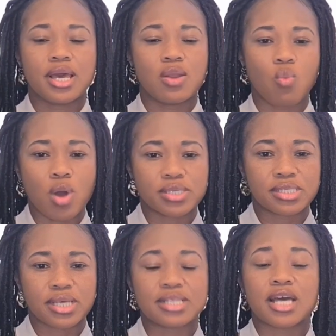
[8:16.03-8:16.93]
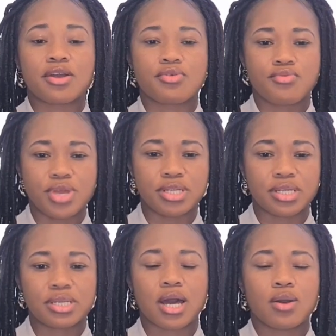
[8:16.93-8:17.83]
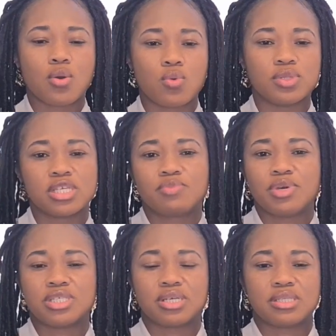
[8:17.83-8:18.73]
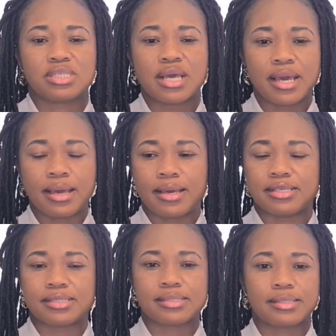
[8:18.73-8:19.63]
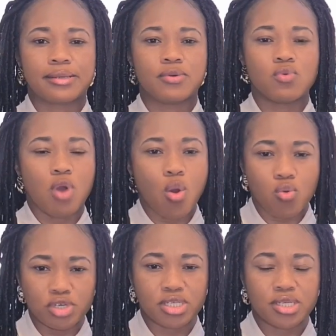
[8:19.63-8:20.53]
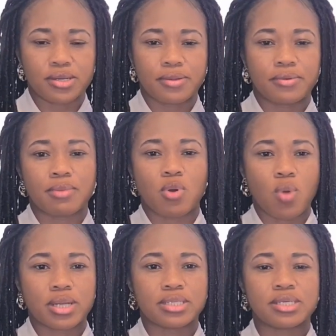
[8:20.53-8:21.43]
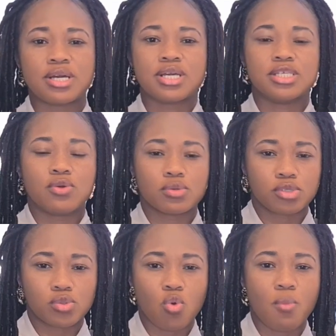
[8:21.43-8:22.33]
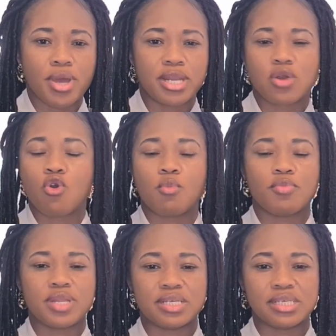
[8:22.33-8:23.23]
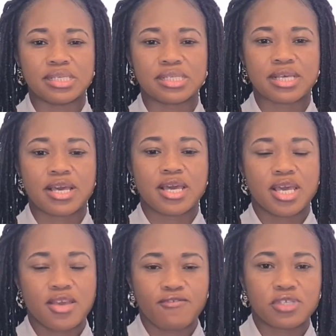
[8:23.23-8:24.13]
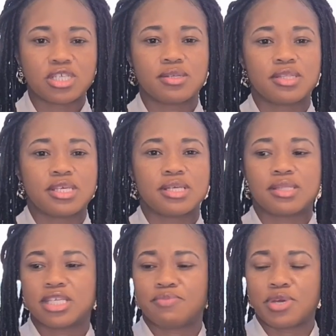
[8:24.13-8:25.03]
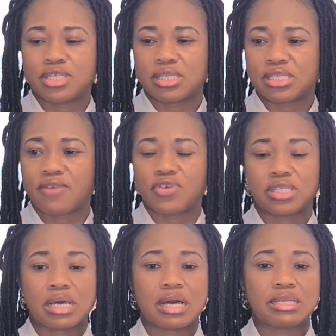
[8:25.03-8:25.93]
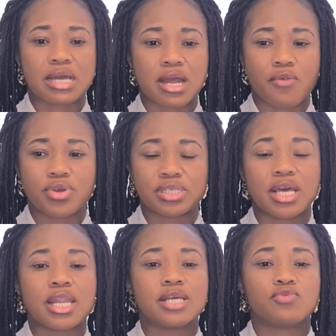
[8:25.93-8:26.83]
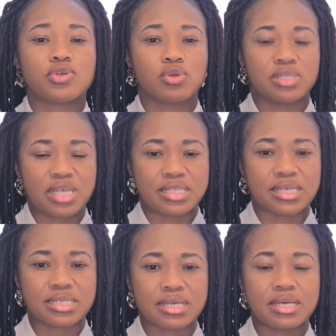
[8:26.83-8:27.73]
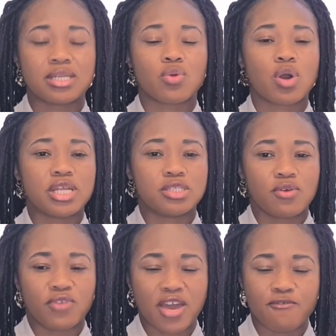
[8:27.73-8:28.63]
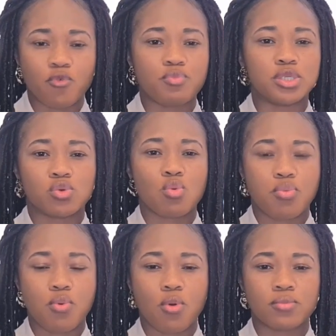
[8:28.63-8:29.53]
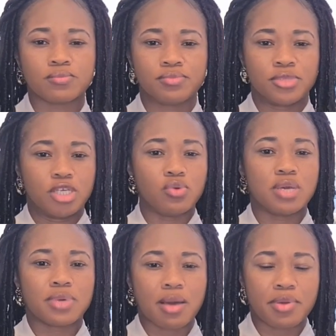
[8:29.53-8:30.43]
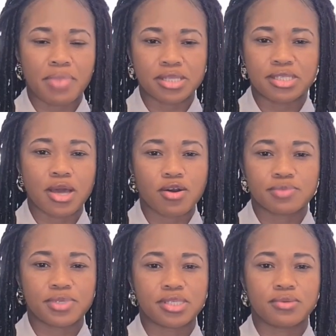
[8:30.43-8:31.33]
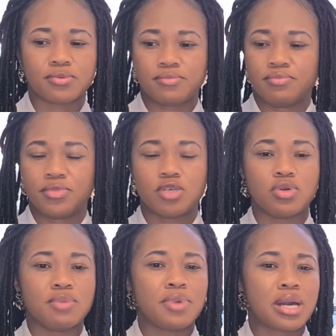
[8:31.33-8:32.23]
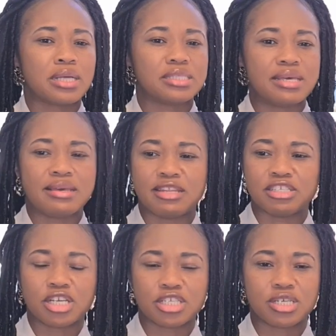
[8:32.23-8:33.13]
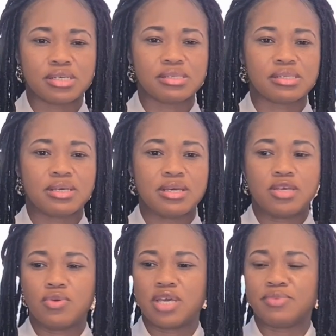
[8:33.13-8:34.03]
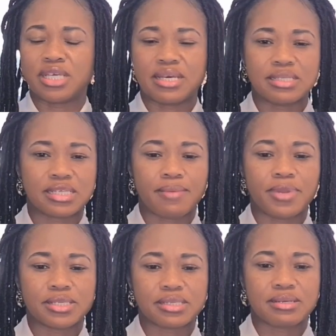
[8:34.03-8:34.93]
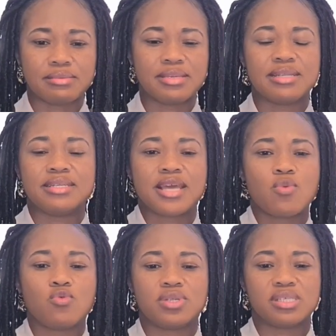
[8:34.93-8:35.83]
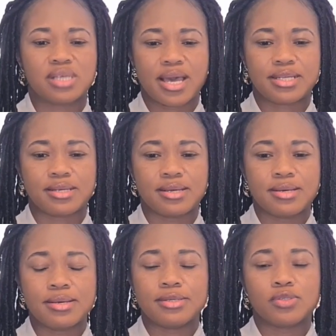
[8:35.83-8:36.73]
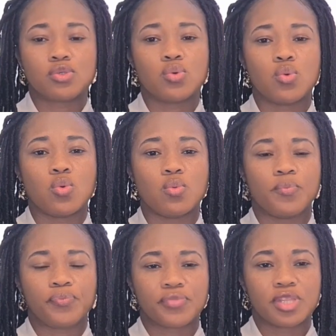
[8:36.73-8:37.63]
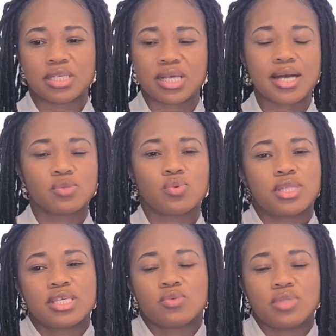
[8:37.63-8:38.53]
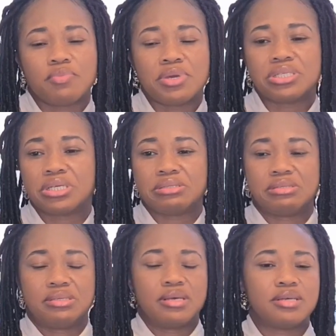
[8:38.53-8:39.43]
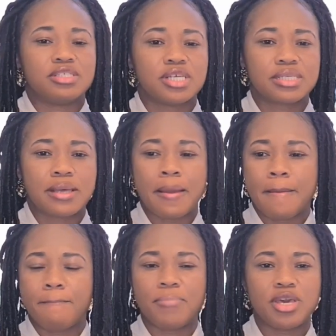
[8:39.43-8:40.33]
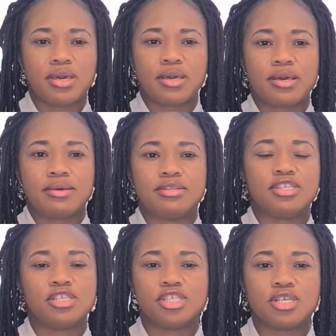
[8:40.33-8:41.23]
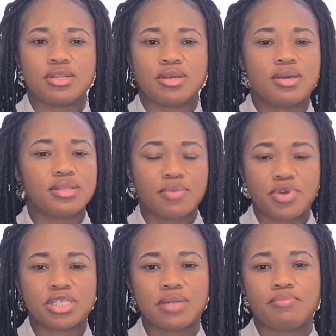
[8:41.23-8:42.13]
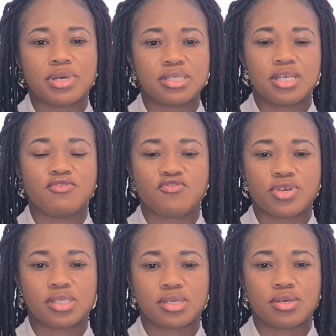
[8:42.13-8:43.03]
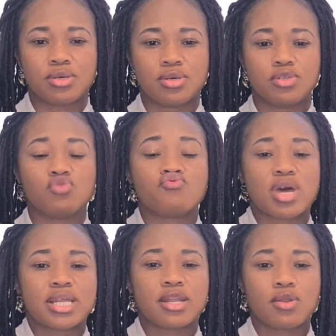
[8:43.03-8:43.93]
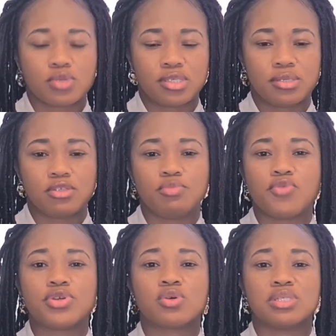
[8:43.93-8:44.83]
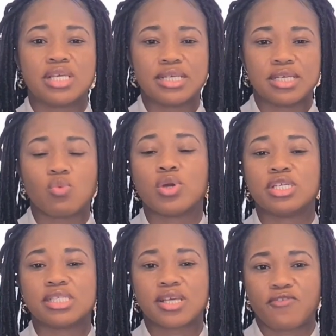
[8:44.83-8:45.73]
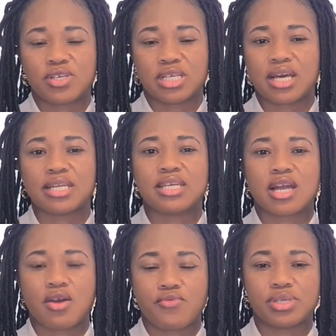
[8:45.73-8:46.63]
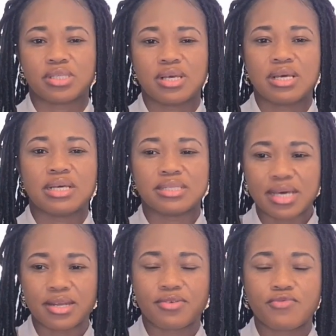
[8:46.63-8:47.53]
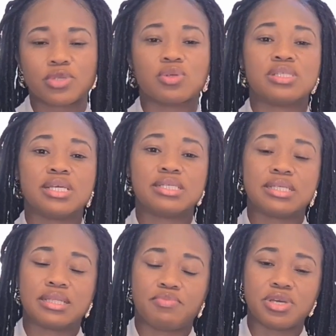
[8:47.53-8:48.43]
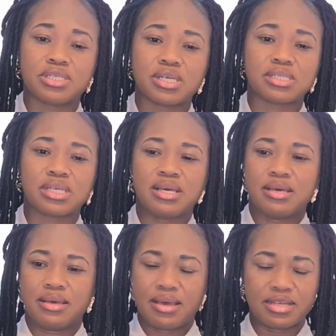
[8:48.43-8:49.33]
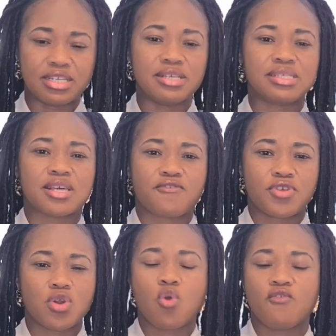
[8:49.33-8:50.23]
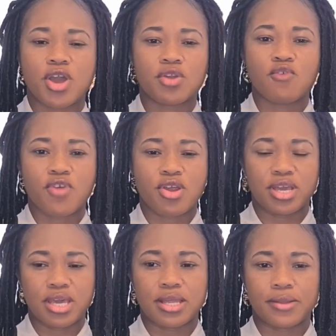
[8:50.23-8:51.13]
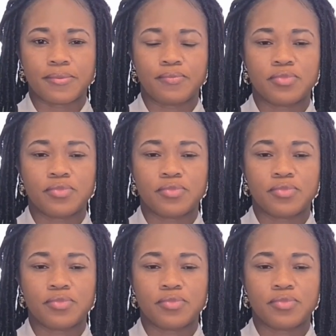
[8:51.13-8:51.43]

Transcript: And once it's agreed that, oh, this patient is old, number one, he's got so many comorbidities. If this patient suffers a cardiac arrest and is resuscitated, the quality of life will be so poor. He'll keep coming back to the hospital, he'll keep taking injections, he'll keep taking tablets. Then they will decide to discuss this with the patients and just make a decision in the patient's best interest to rather not to be resuscitated when he suffers a cardiac arrest than resuscitating the patient and he's suffering over and over again.